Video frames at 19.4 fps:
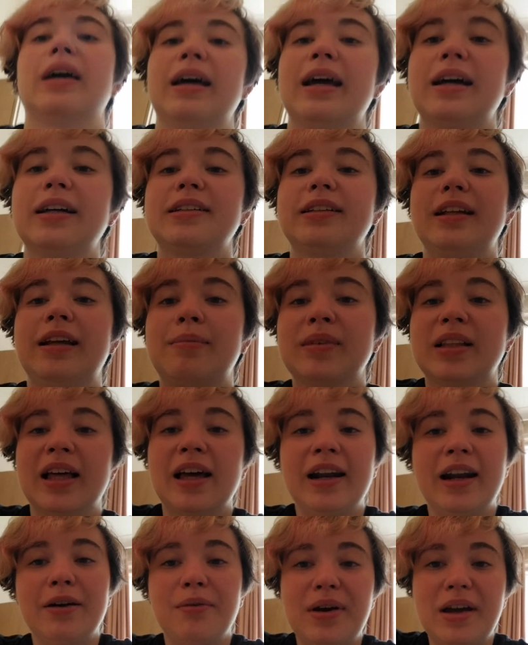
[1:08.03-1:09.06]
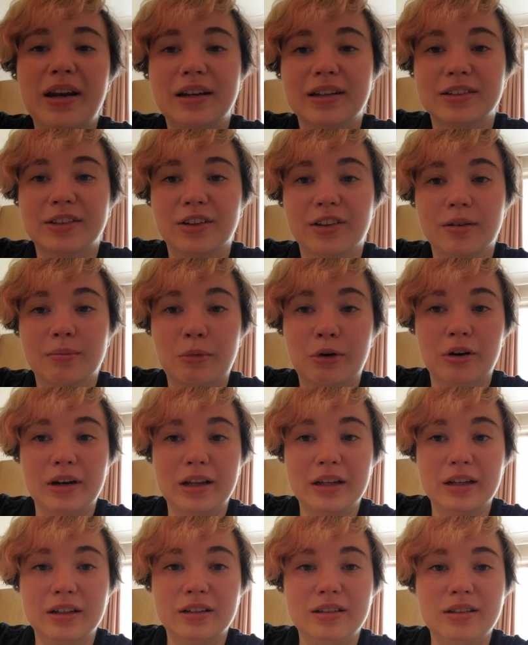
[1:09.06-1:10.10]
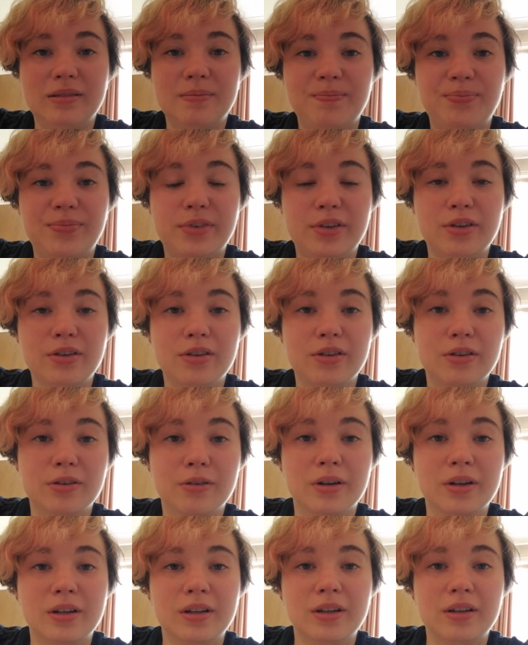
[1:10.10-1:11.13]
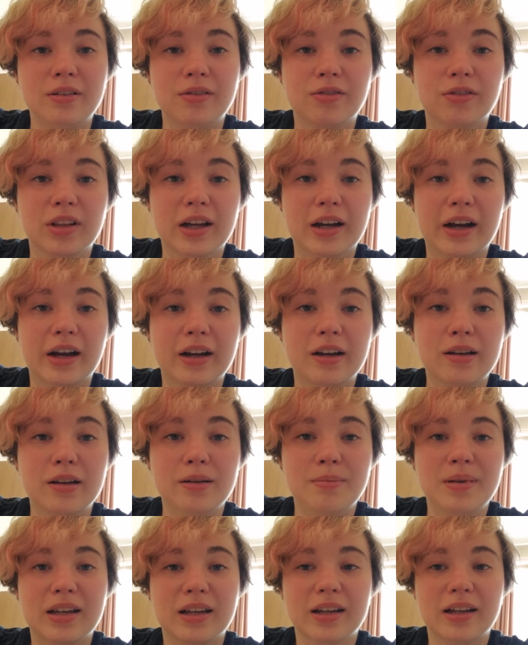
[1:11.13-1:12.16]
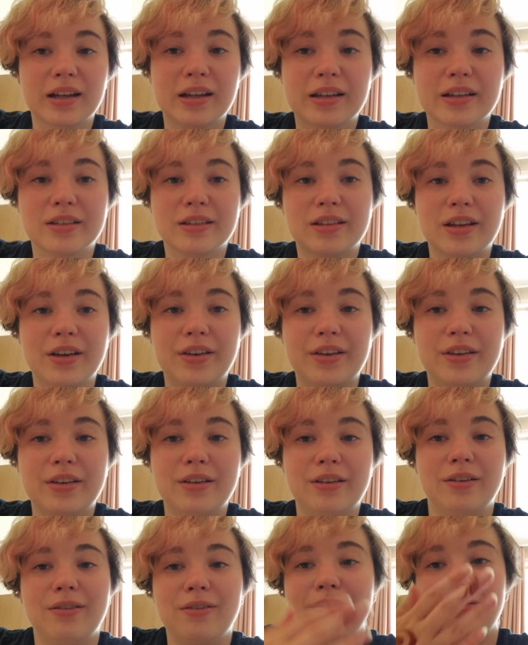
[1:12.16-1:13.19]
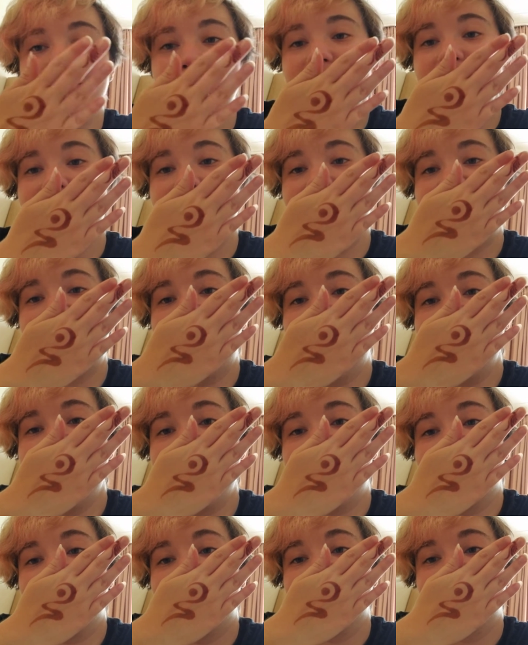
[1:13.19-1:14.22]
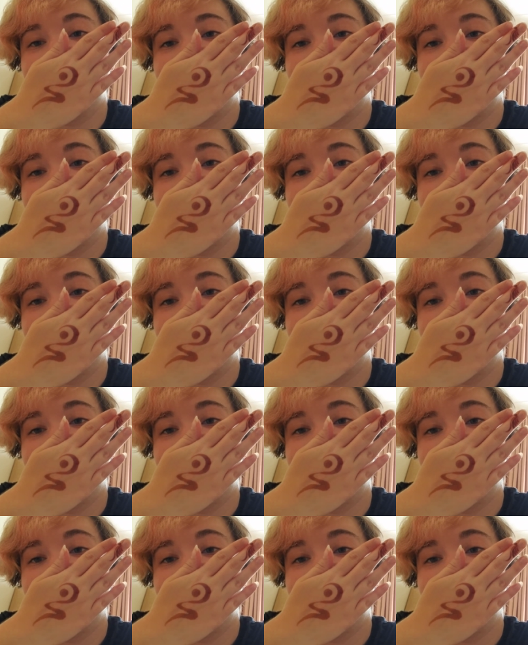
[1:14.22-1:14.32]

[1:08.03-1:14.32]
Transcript: actually am glad I waited until the morning to vlog because we got henna.